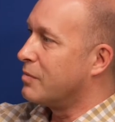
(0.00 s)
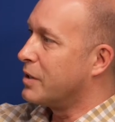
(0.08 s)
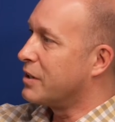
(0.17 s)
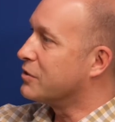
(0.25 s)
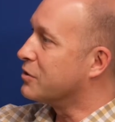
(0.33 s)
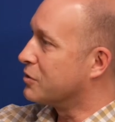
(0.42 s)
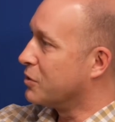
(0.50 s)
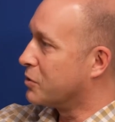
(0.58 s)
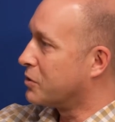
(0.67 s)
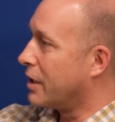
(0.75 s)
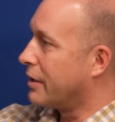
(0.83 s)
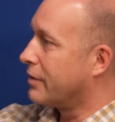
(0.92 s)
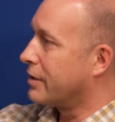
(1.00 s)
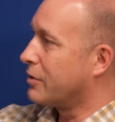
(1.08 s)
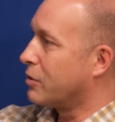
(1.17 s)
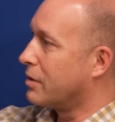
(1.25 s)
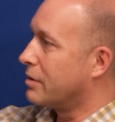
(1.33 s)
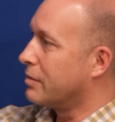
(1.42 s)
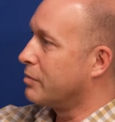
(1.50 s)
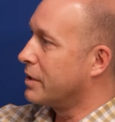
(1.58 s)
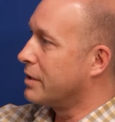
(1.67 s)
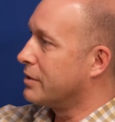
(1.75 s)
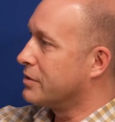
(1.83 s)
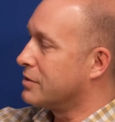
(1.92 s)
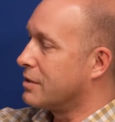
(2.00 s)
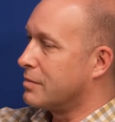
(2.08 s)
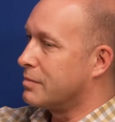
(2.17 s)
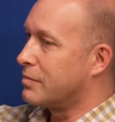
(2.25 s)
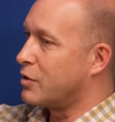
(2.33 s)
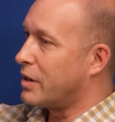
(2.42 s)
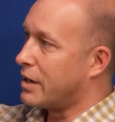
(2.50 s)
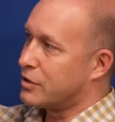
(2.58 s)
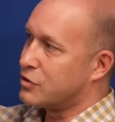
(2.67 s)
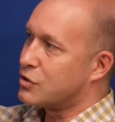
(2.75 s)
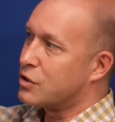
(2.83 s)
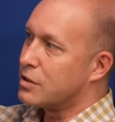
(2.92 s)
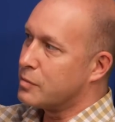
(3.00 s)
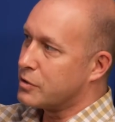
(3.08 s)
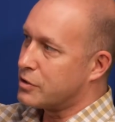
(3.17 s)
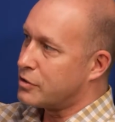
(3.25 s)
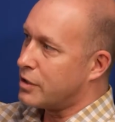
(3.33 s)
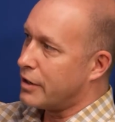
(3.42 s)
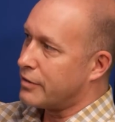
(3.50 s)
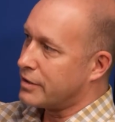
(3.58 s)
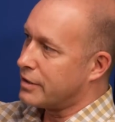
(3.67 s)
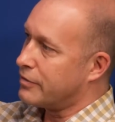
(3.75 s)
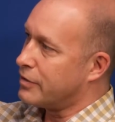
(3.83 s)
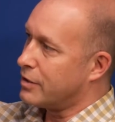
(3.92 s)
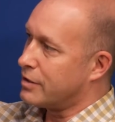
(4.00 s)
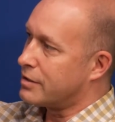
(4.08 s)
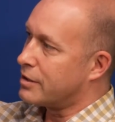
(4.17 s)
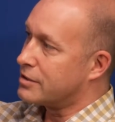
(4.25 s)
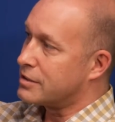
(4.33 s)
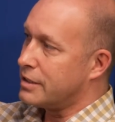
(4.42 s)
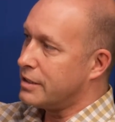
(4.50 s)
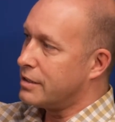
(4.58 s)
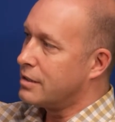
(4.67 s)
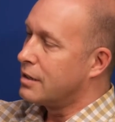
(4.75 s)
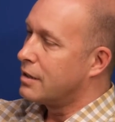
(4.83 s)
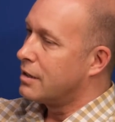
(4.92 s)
because there's no traffic, or because they're not concerned about the traffic. They feel that they're seen.